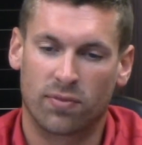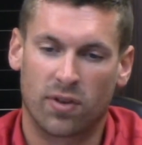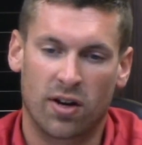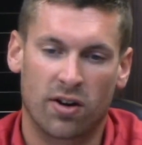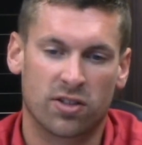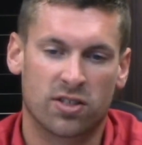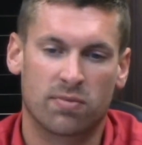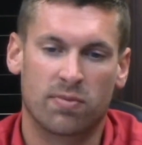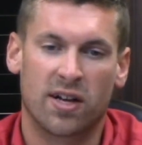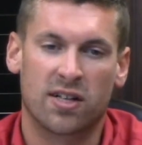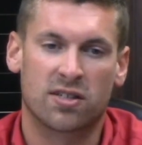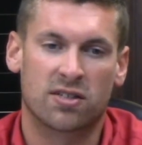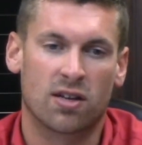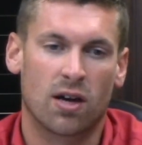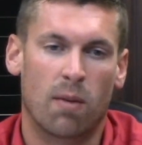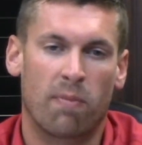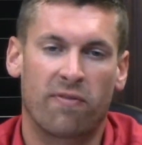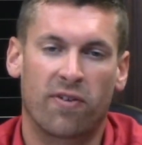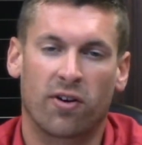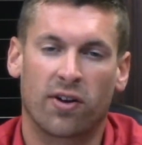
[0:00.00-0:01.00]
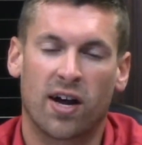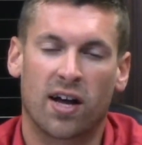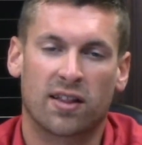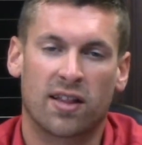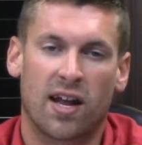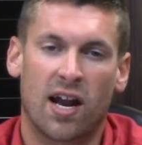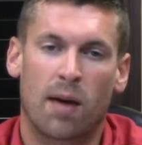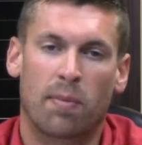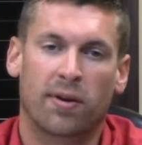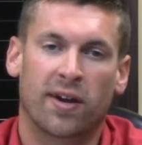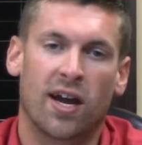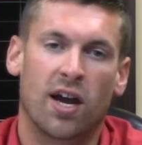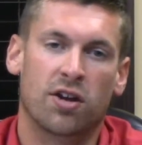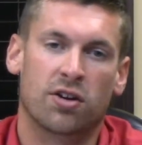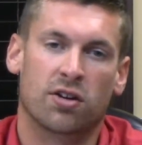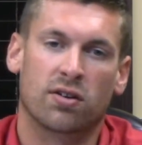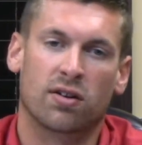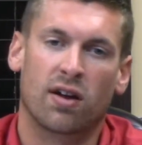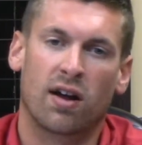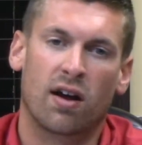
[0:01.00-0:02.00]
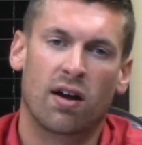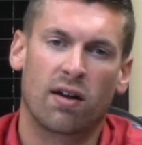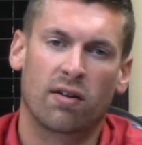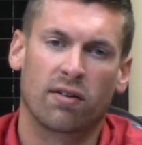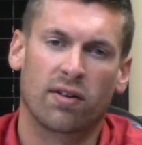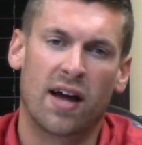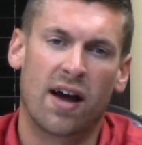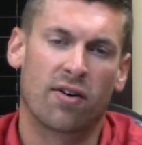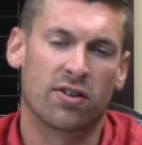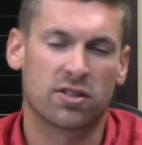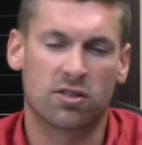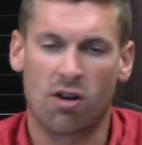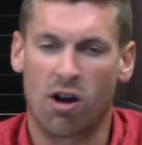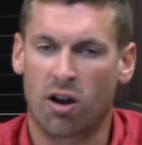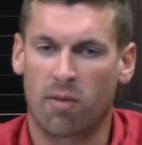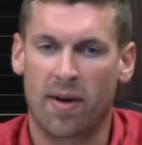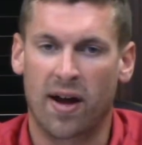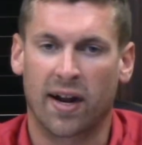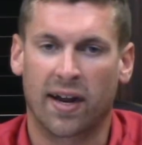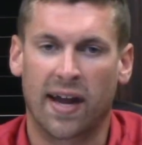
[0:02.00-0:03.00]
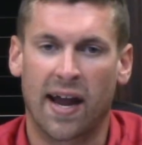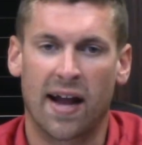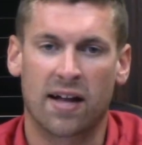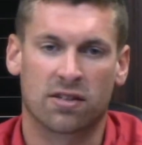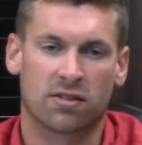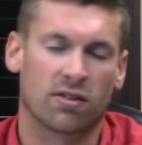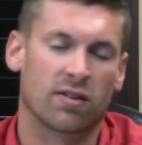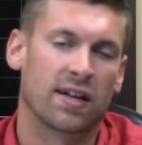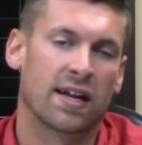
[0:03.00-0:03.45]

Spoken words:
here's the Med Supp, filling out that application, now let's talk about a cancer.